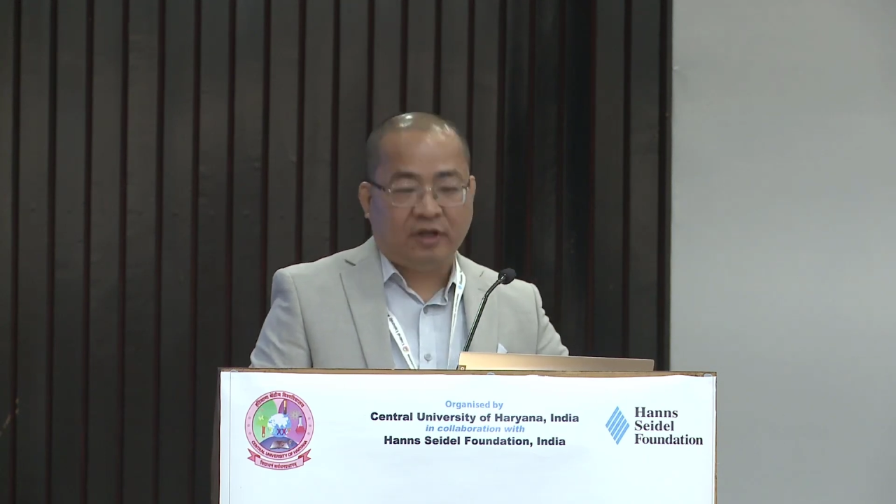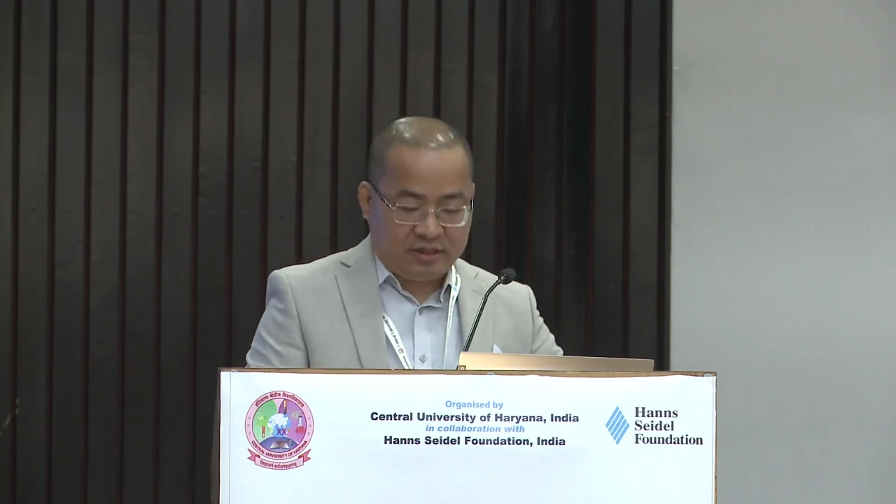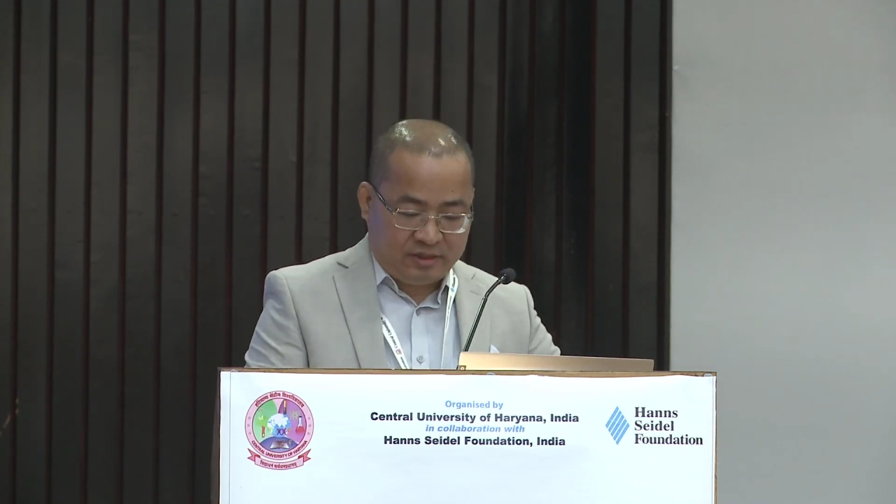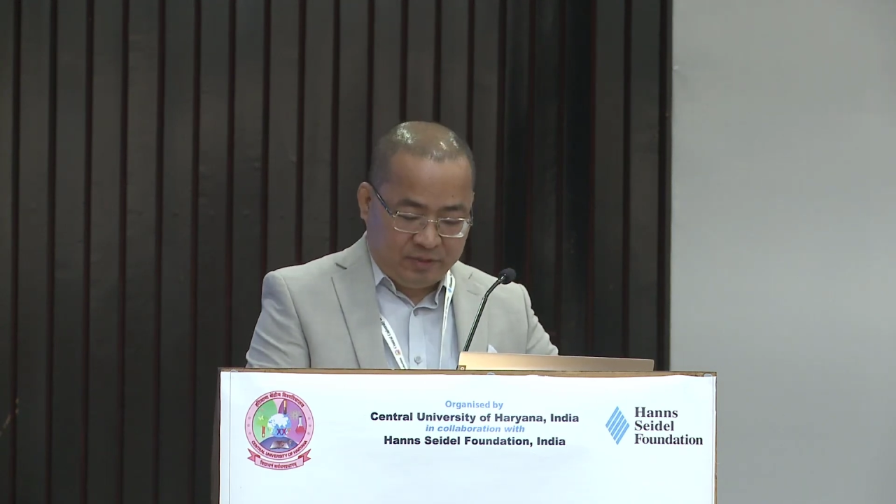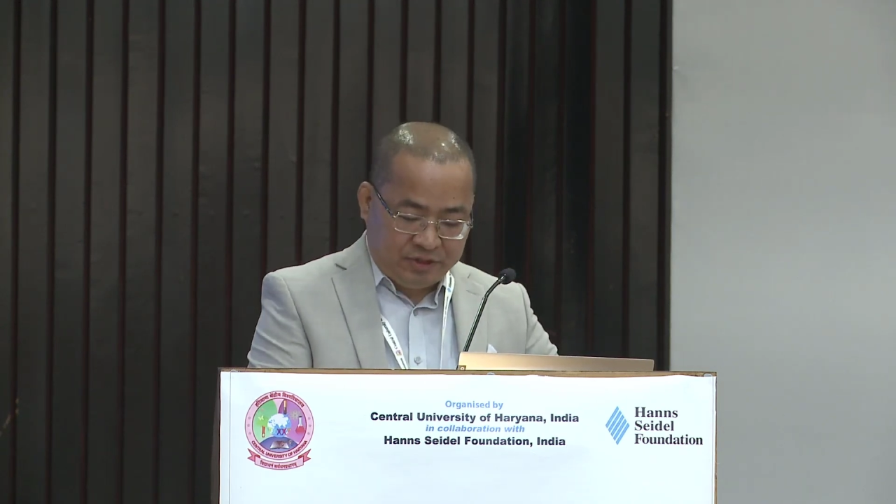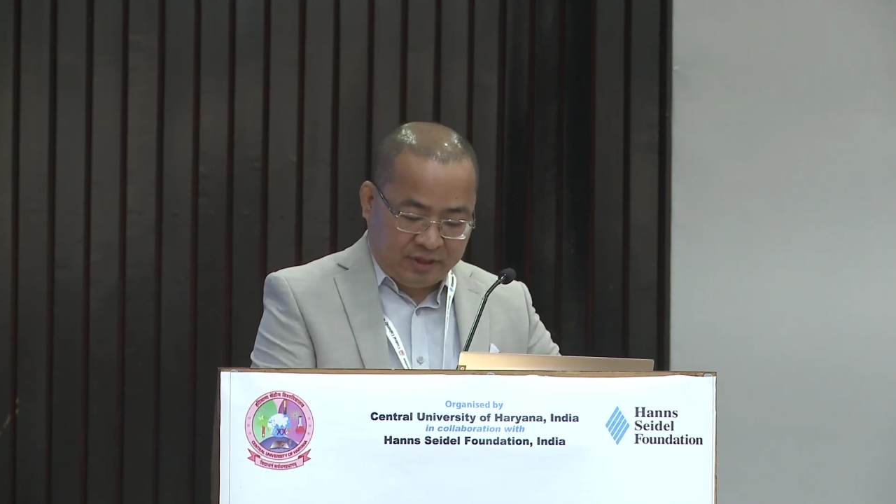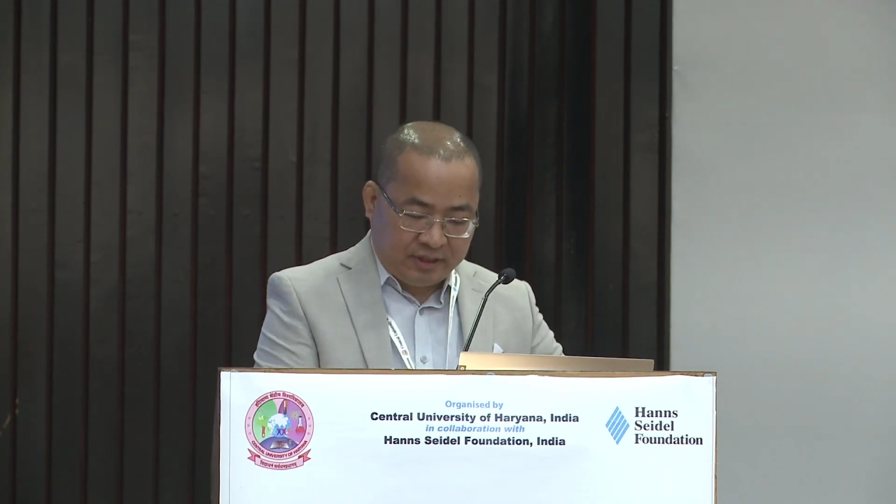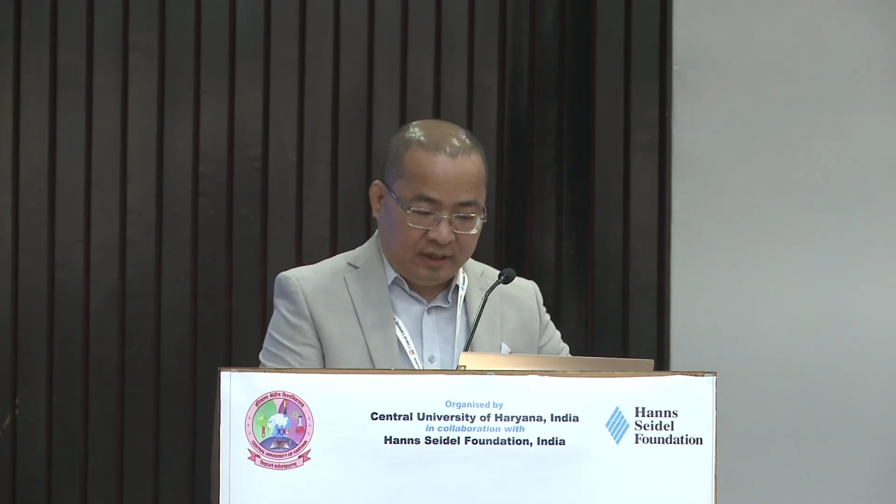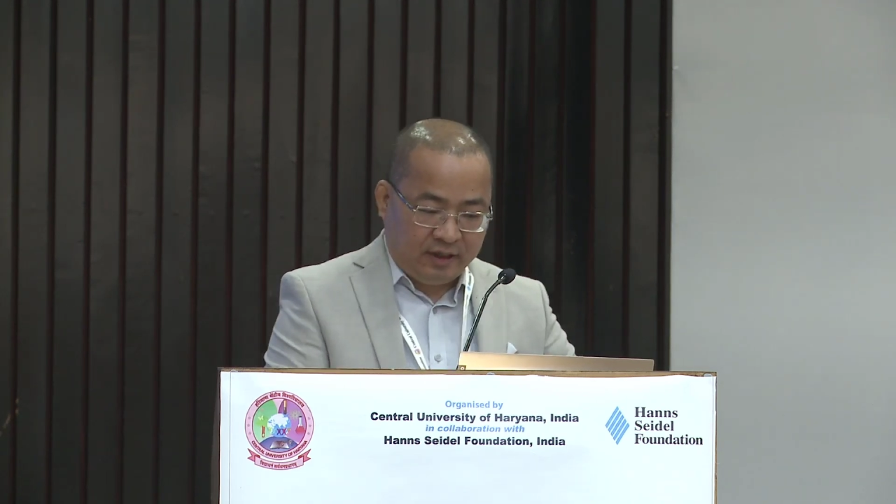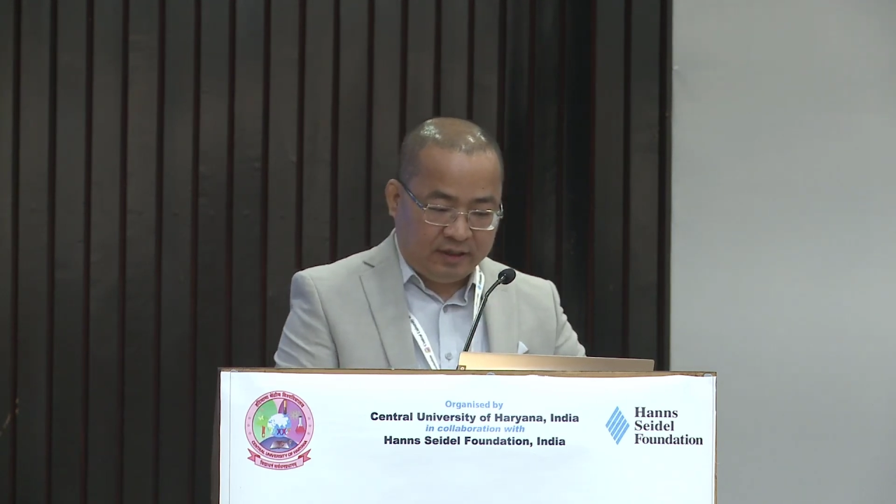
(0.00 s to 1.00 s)

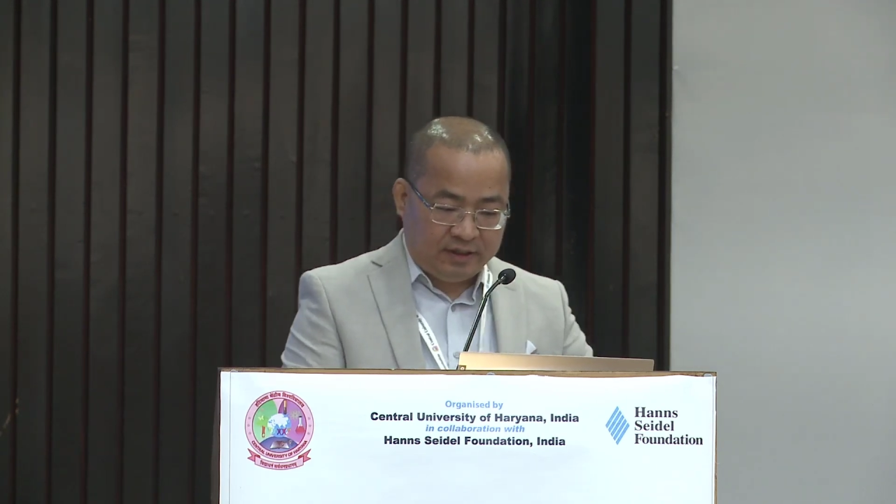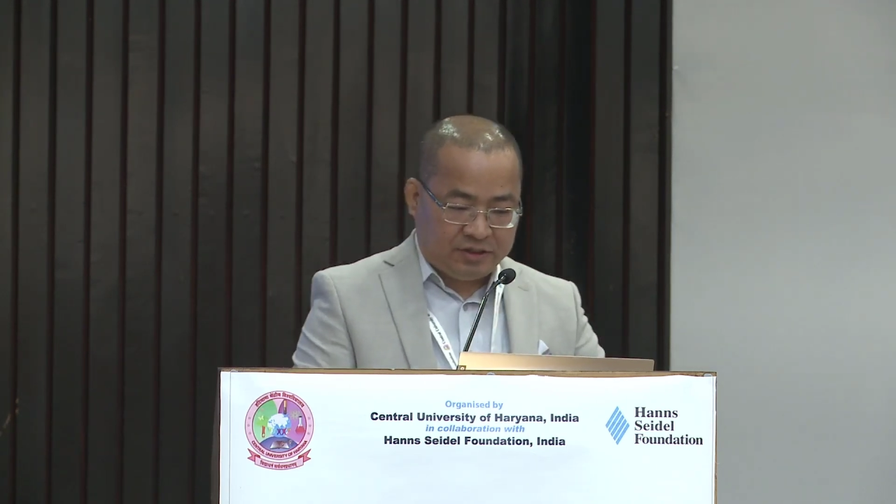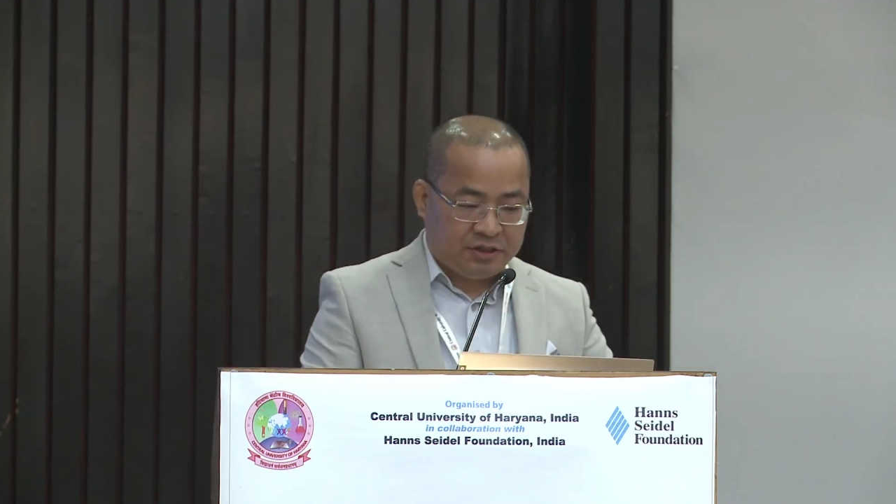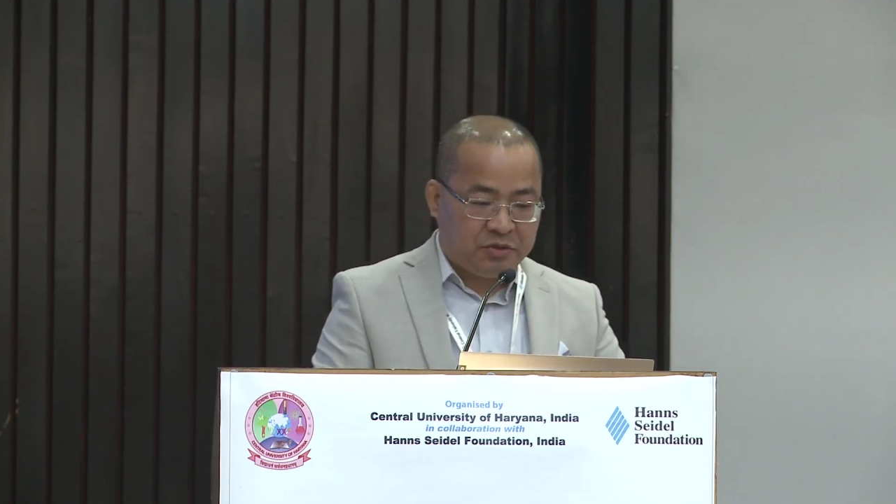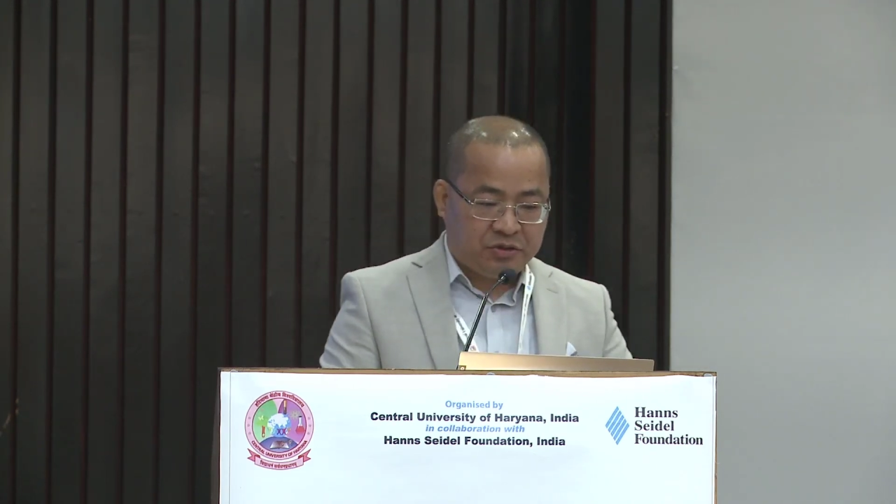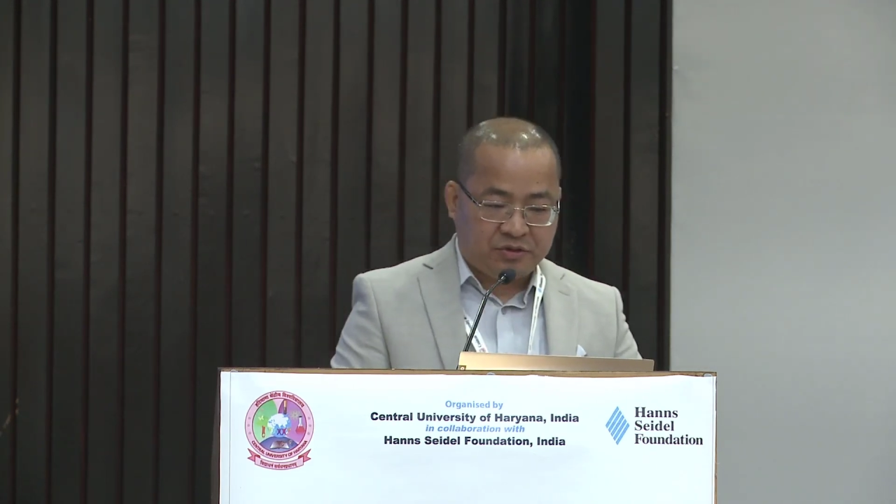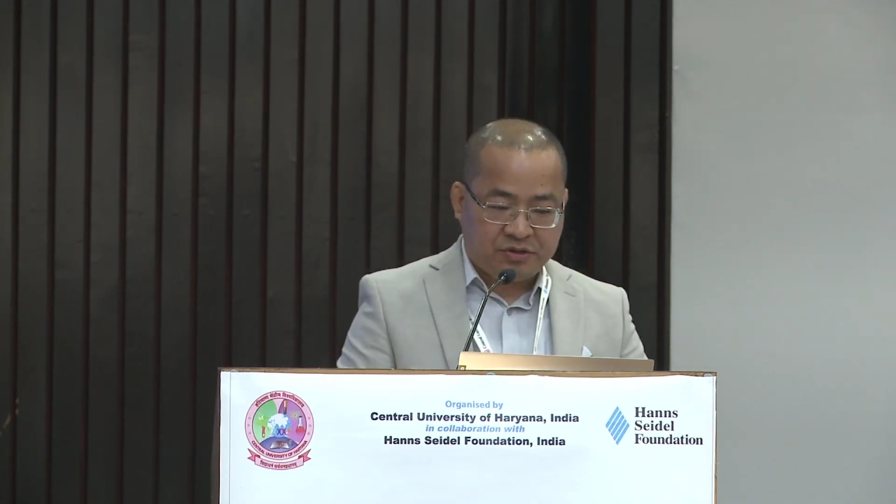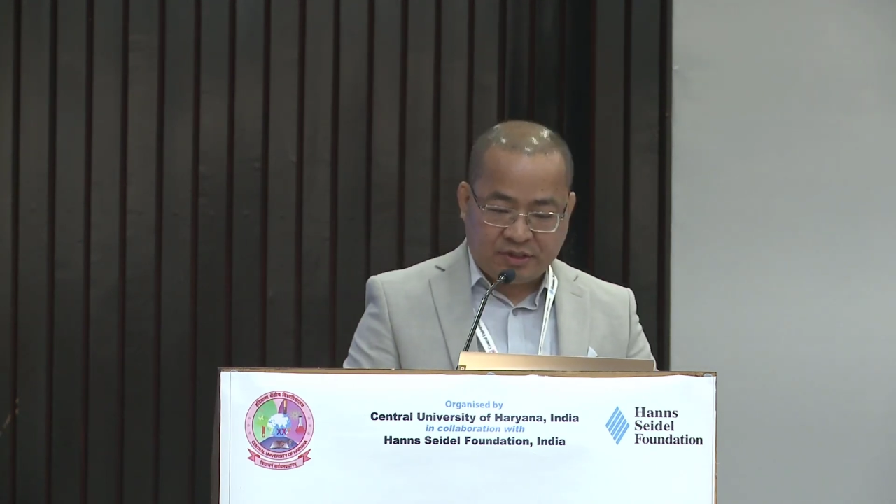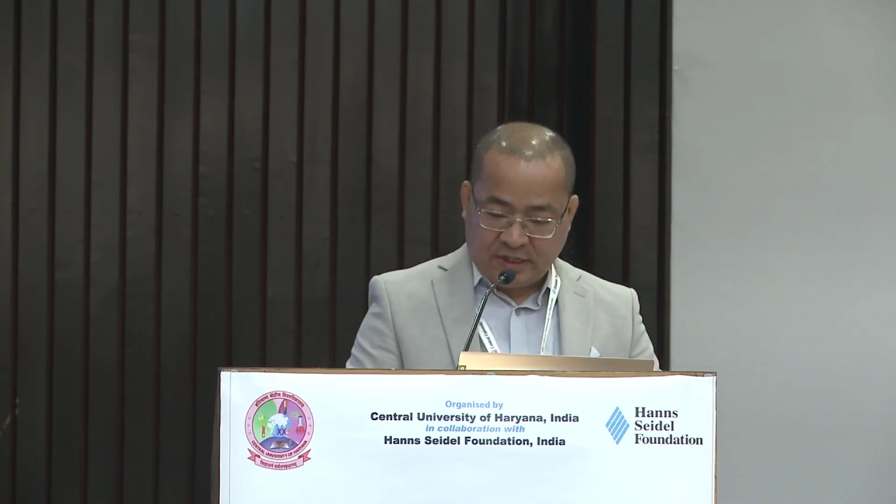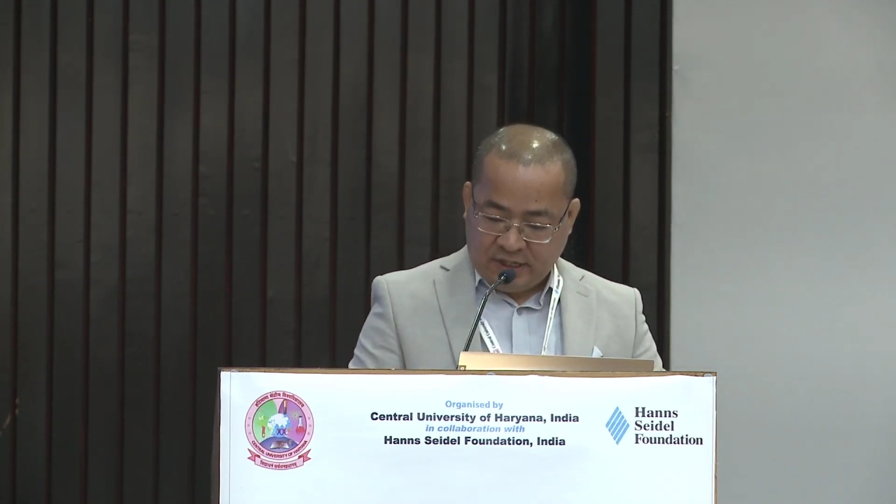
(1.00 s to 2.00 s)
asymmetric institutions